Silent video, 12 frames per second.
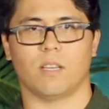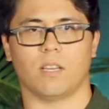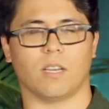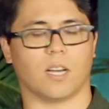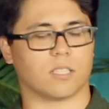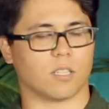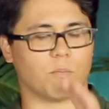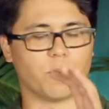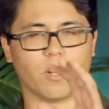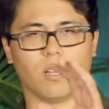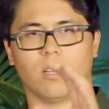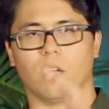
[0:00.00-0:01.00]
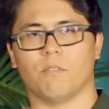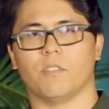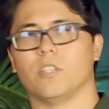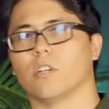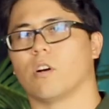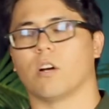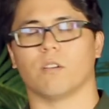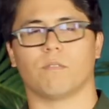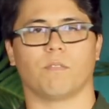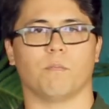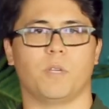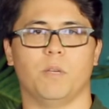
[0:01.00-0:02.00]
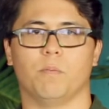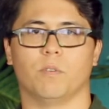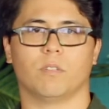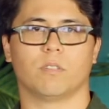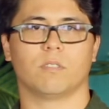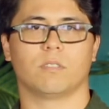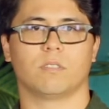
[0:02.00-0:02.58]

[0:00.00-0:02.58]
And God's going to put a love in your heart for people.